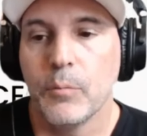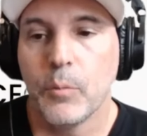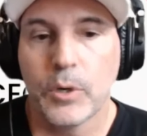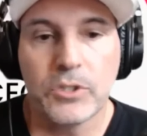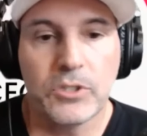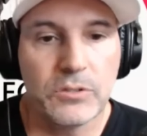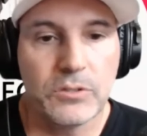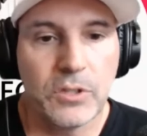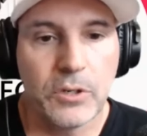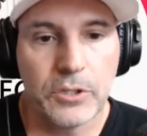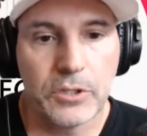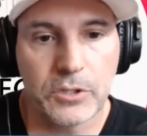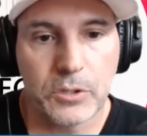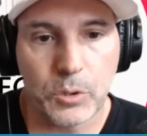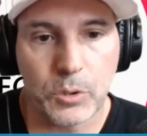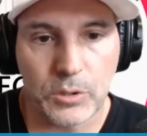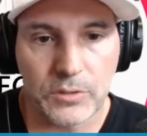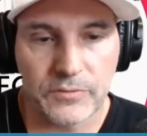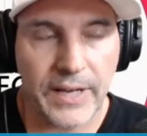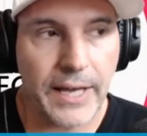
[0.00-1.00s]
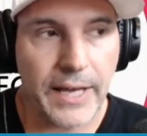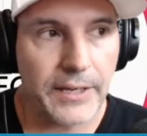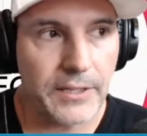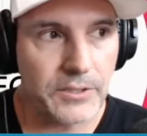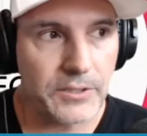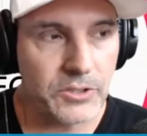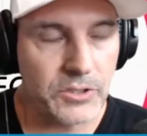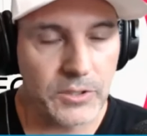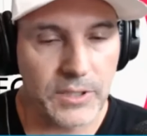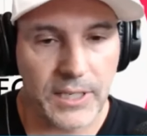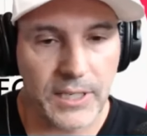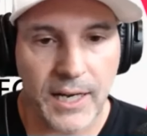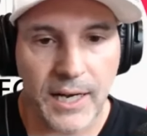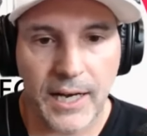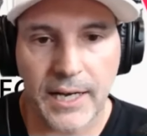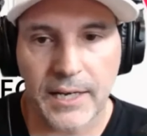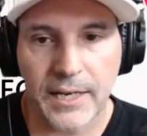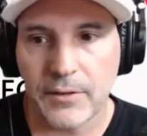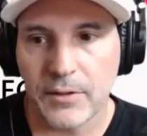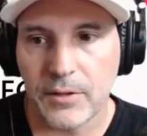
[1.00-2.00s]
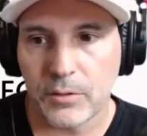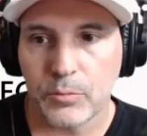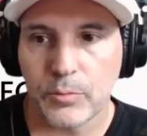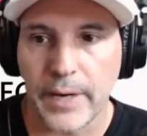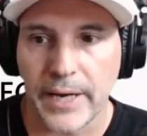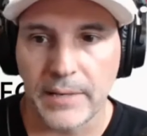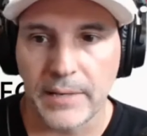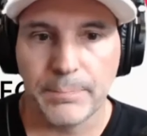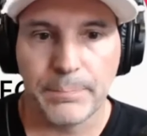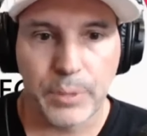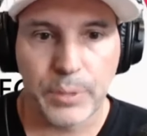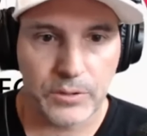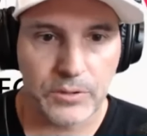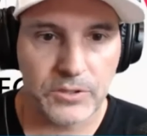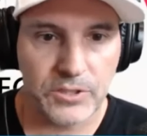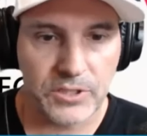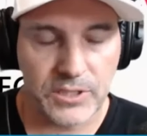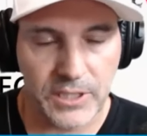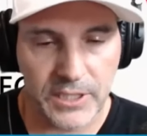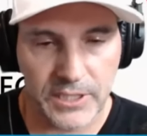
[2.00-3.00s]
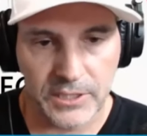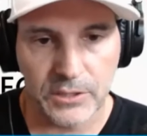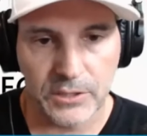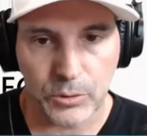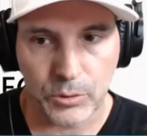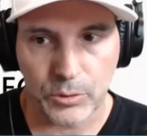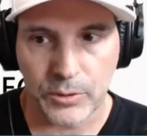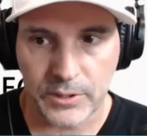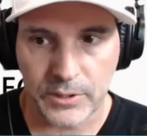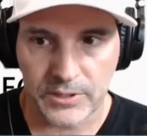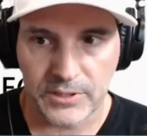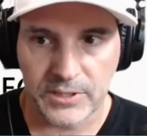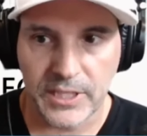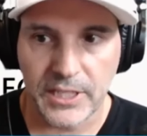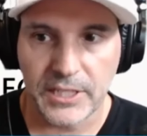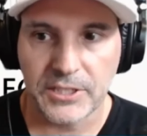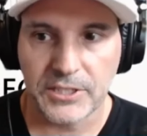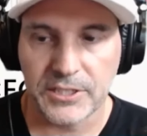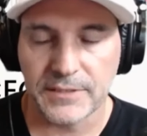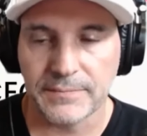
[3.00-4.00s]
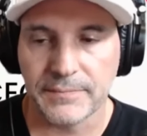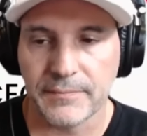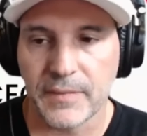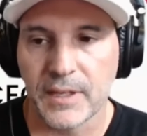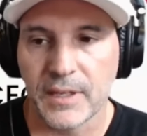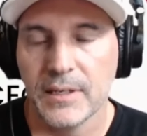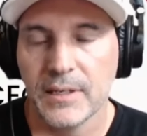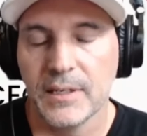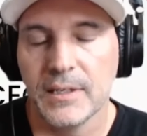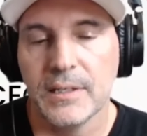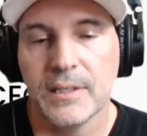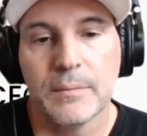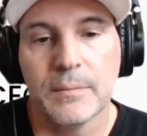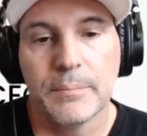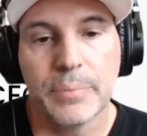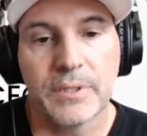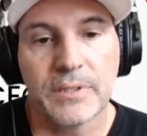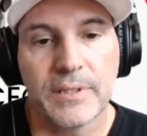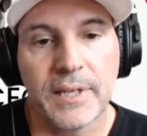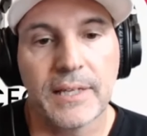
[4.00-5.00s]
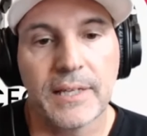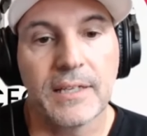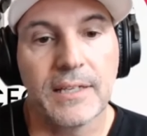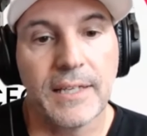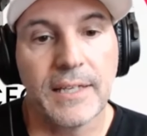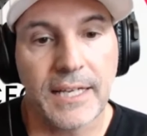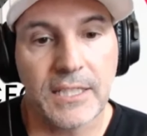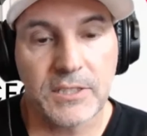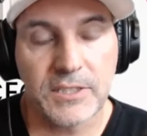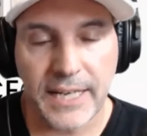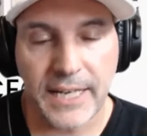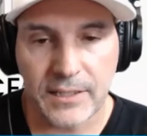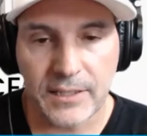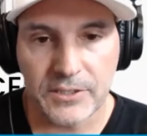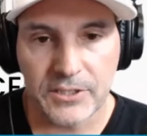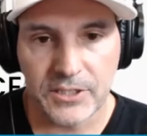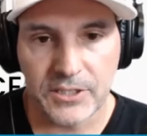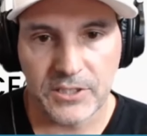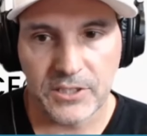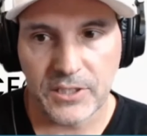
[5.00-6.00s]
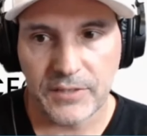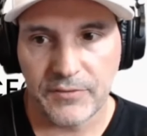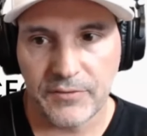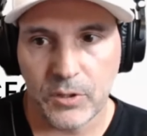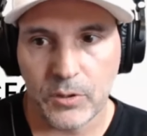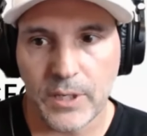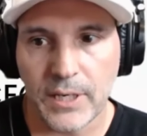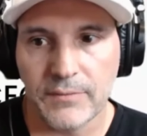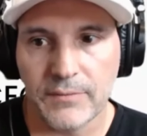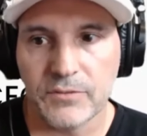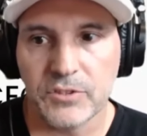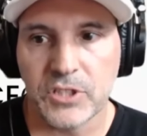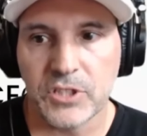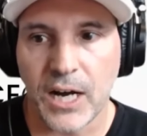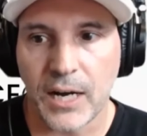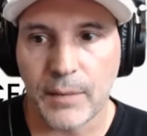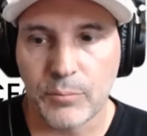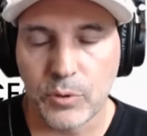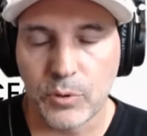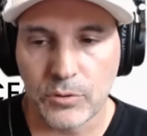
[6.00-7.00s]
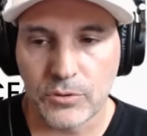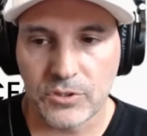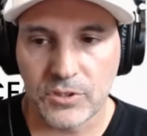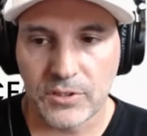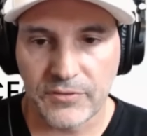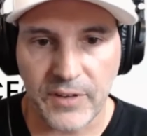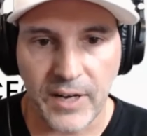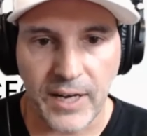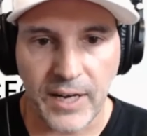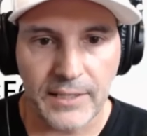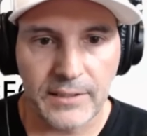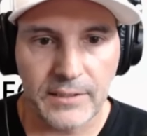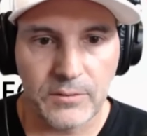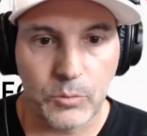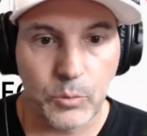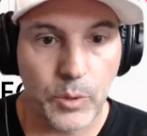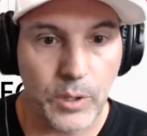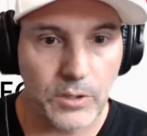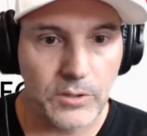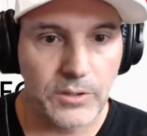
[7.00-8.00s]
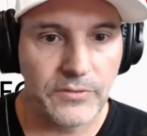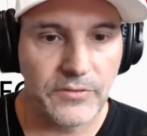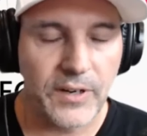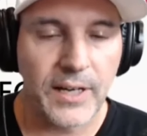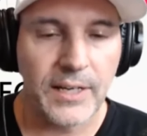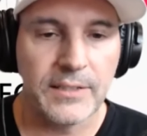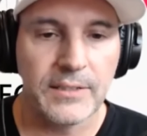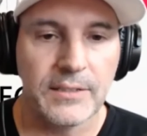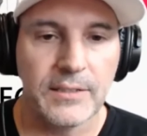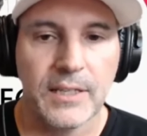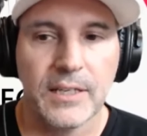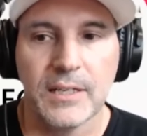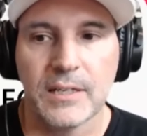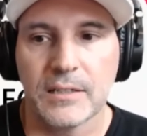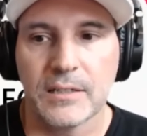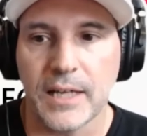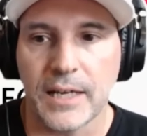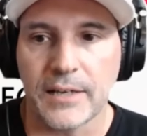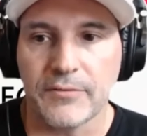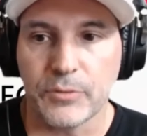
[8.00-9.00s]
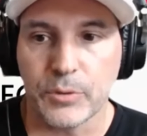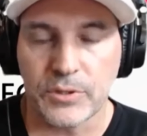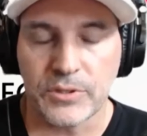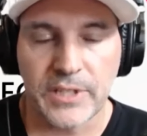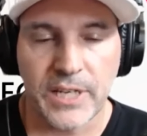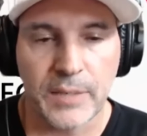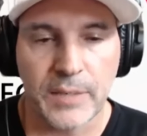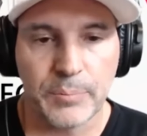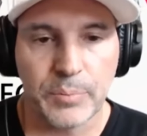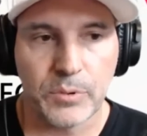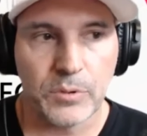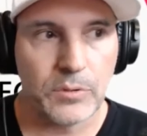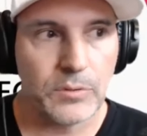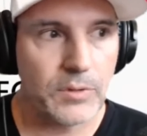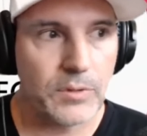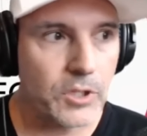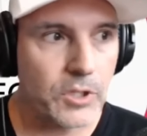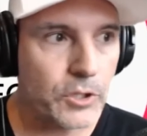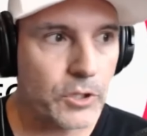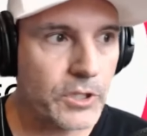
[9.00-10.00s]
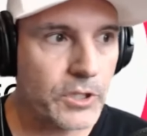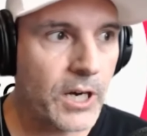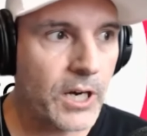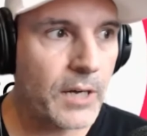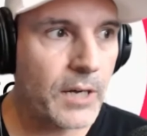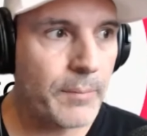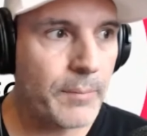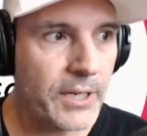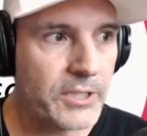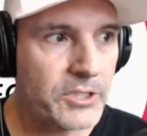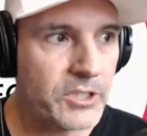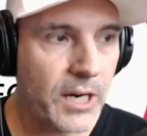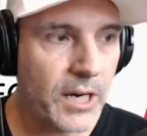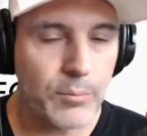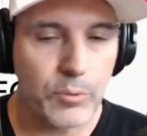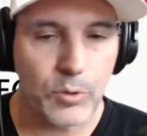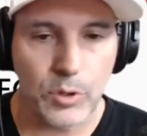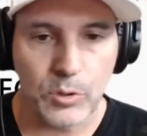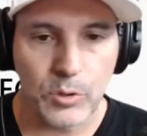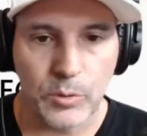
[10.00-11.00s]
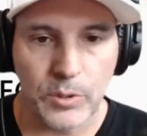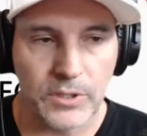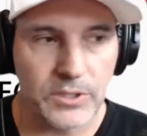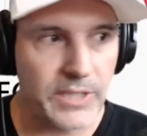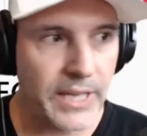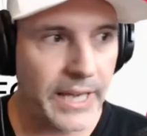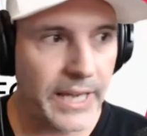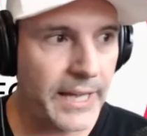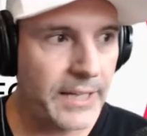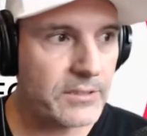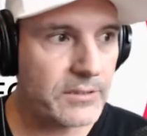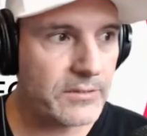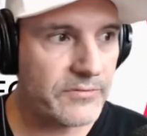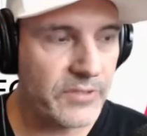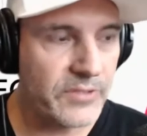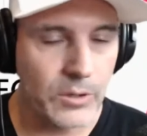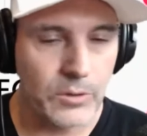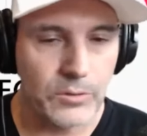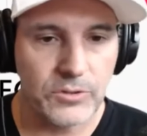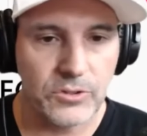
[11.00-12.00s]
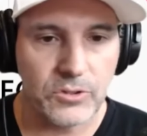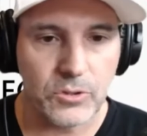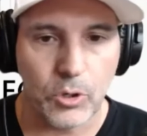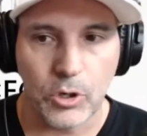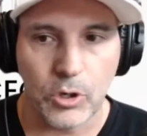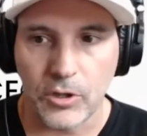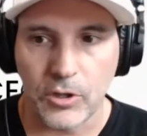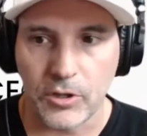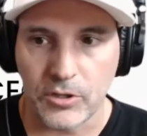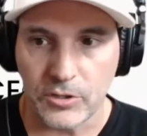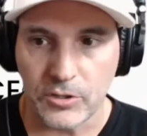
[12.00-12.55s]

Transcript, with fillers: Once you know your core values, you can hire the right person in your organization. But then the next challenge is if you don't have job roles defined, well defined, like for example, early on, my job role was answer phones, all